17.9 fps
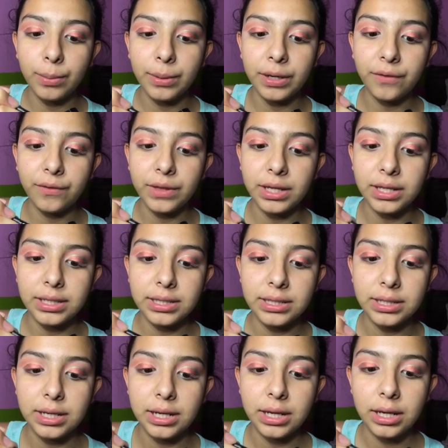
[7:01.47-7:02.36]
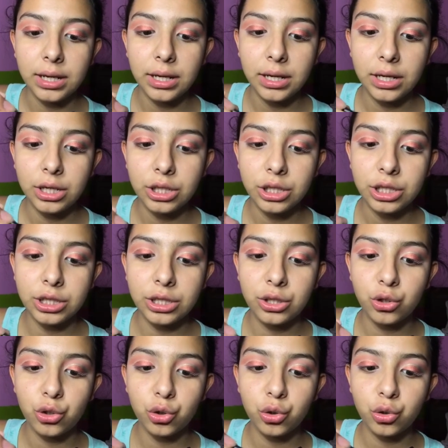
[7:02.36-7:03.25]
bit of this,
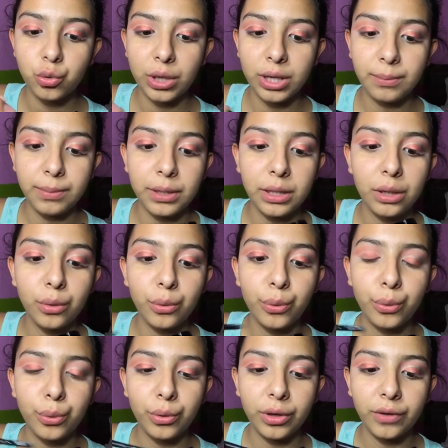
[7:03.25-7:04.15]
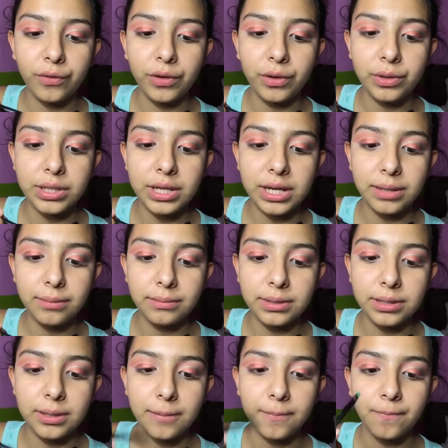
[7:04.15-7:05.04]
just swipe it a few
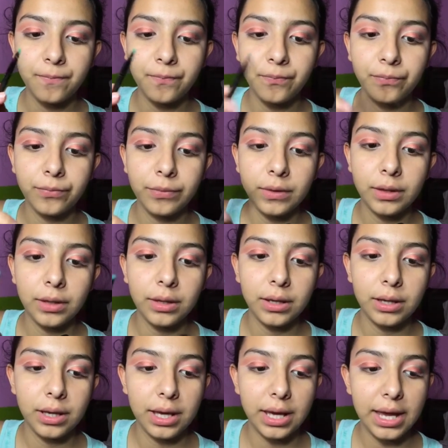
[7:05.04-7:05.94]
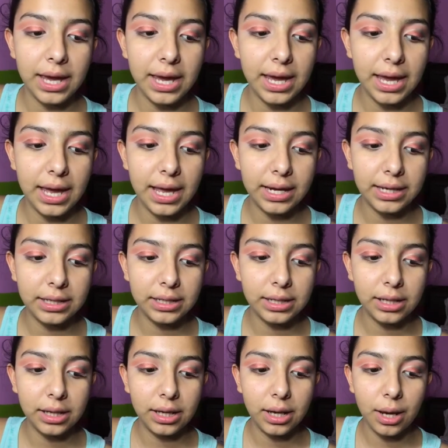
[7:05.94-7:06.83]
times,
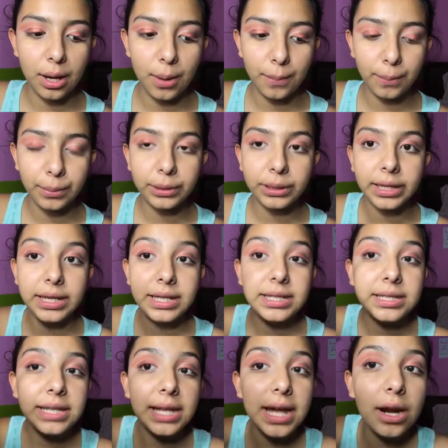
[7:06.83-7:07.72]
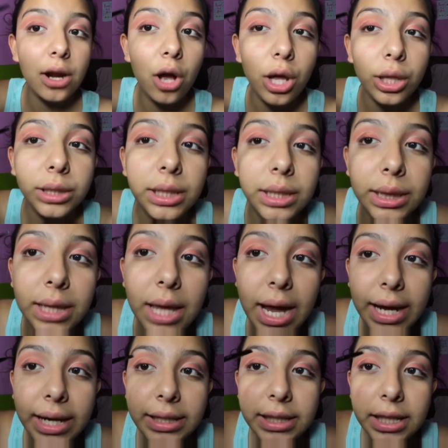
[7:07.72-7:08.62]
and place that on the
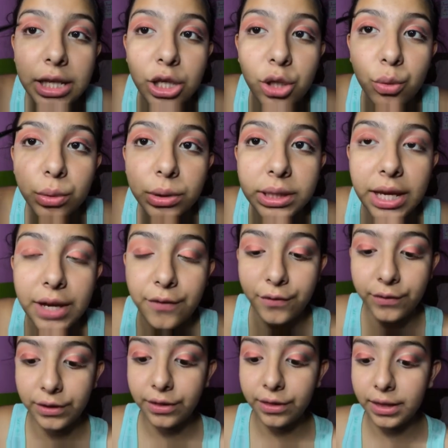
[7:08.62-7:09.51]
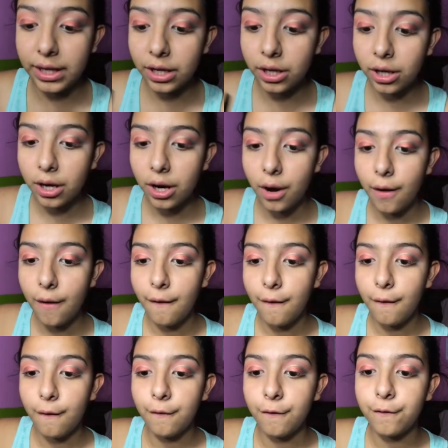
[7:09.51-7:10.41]
line that you left there
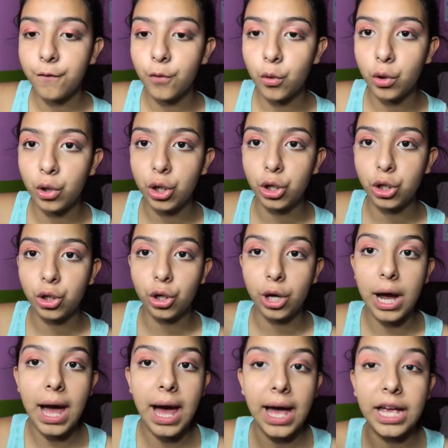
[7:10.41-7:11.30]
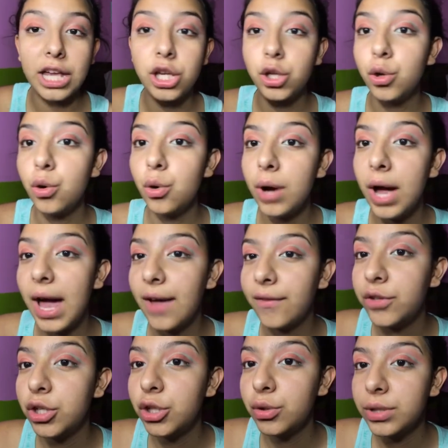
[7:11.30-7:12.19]
for your eye. You don't
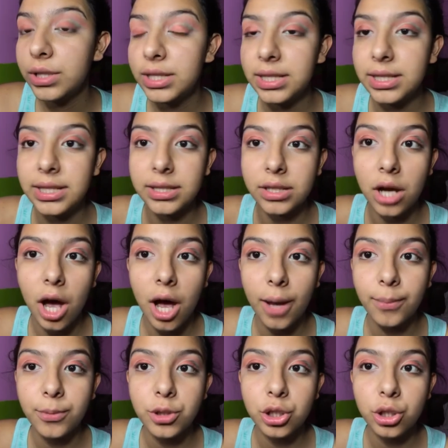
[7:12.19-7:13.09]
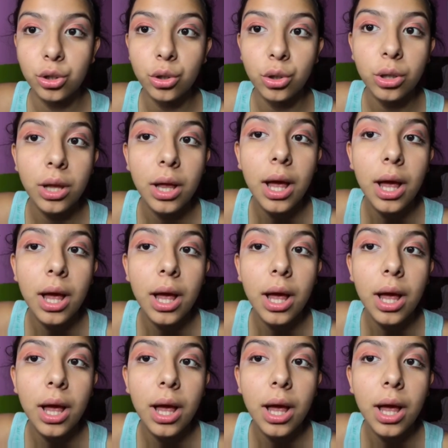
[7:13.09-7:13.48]
have to do this. This is optional.